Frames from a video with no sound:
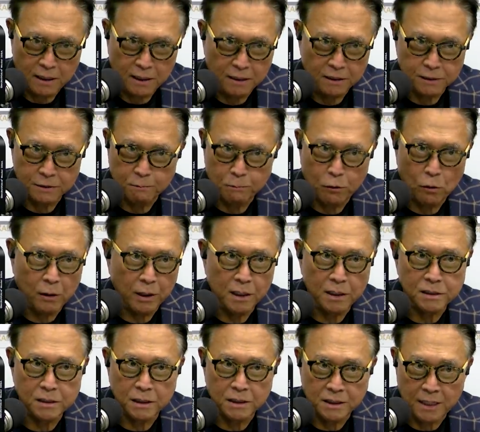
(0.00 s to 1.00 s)
is, boy,
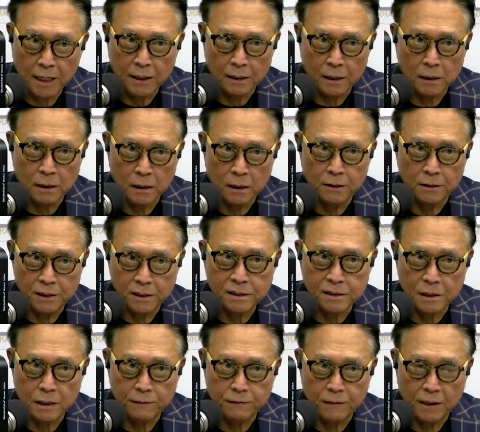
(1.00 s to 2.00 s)
he's technical on this
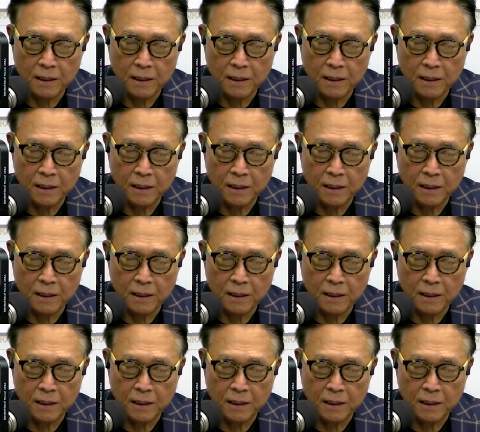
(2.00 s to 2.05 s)
stuff.